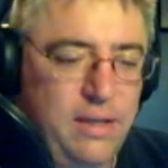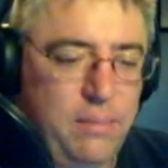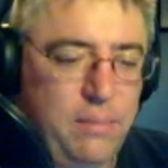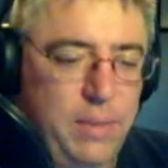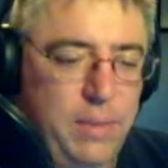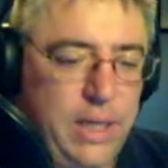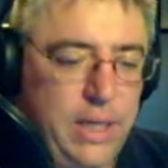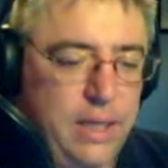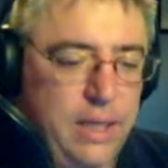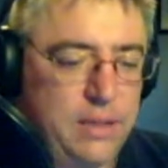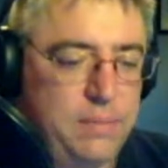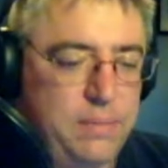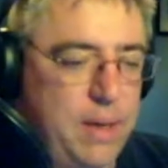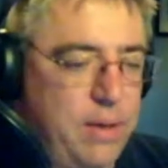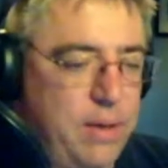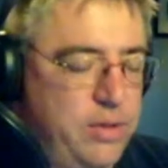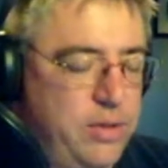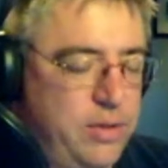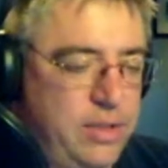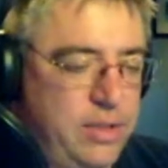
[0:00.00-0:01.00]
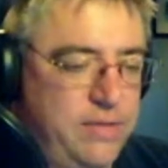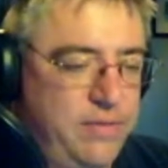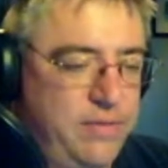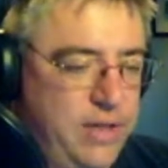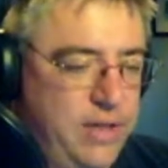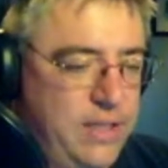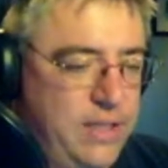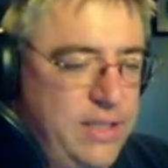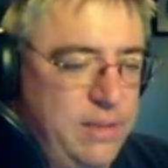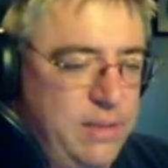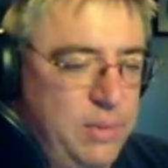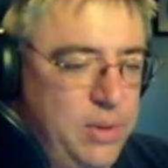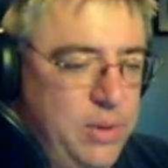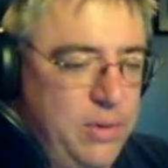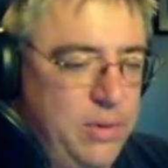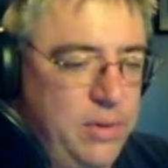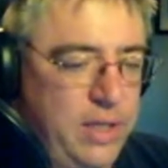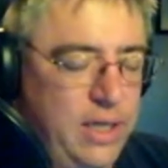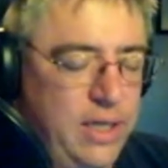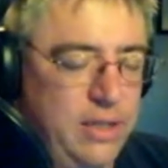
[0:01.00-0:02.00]
because PowerShell does very similar
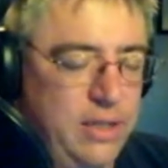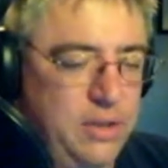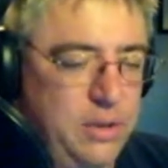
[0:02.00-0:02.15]
things.